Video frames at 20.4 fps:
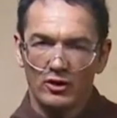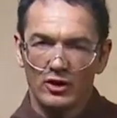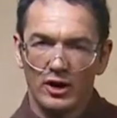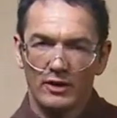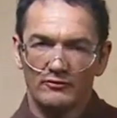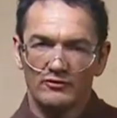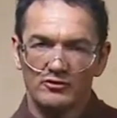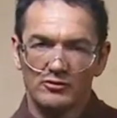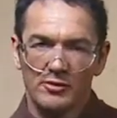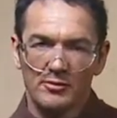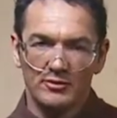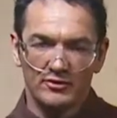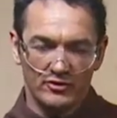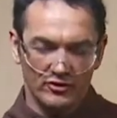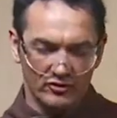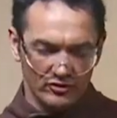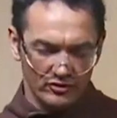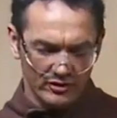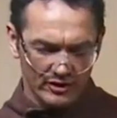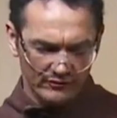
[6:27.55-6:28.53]
comfortable
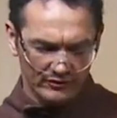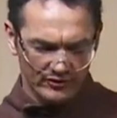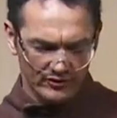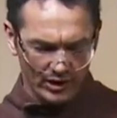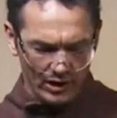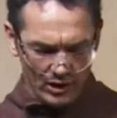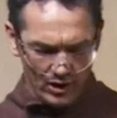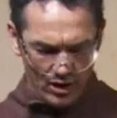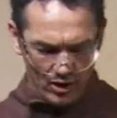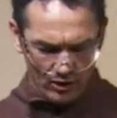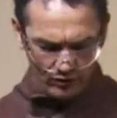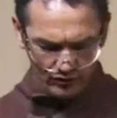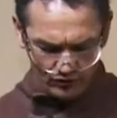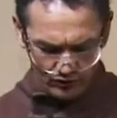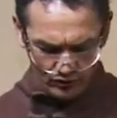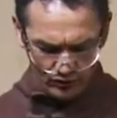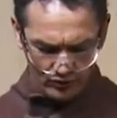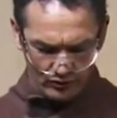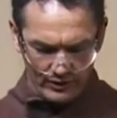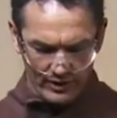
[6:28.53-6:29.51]
position. If it's a long
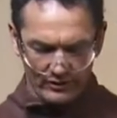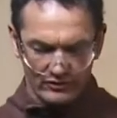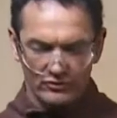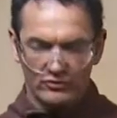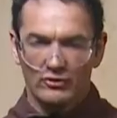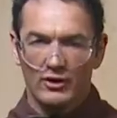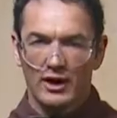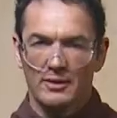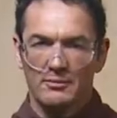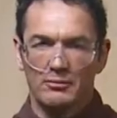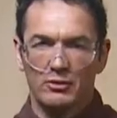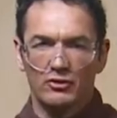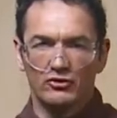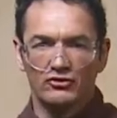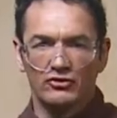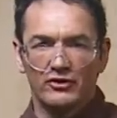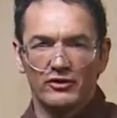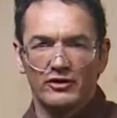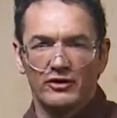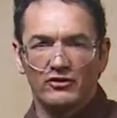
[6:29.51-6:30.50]
tool rest, try and push
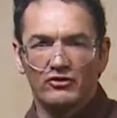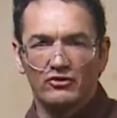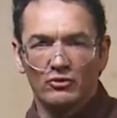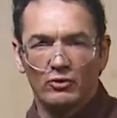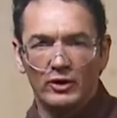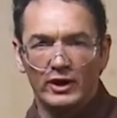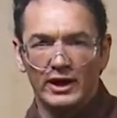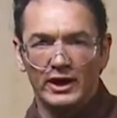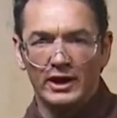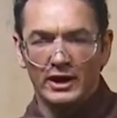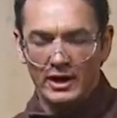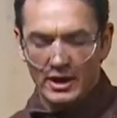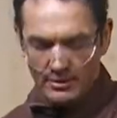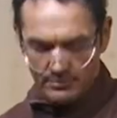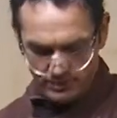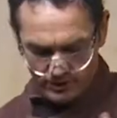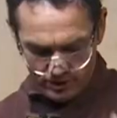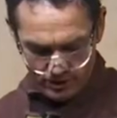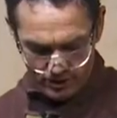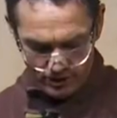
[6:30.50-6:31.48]
it this way
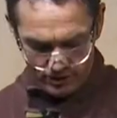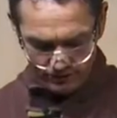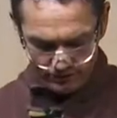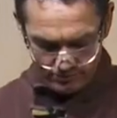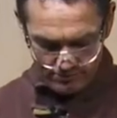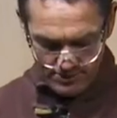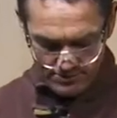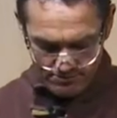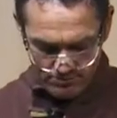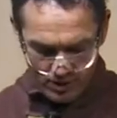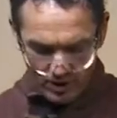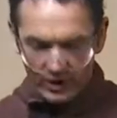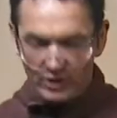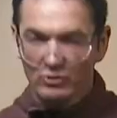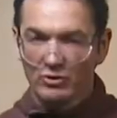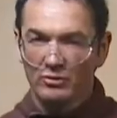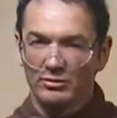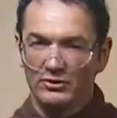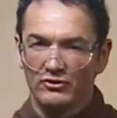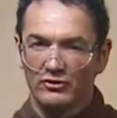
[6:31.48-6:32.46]
because my body
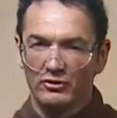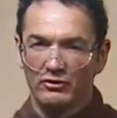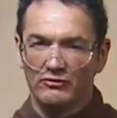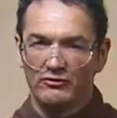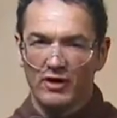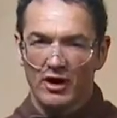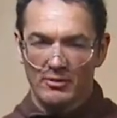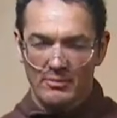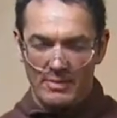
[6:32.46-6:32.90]
would be too far